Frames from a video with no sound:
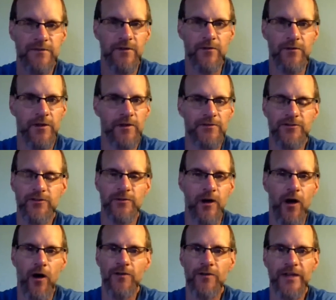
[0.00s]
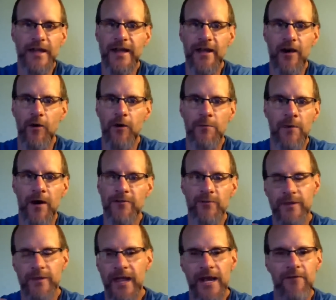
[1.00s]
you know you can shoot all day, all
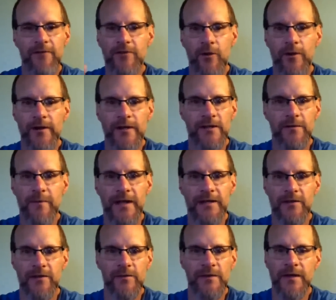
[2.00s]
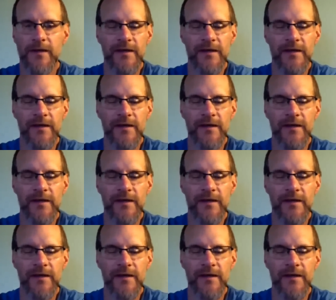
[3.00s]
month without ever going to the menu.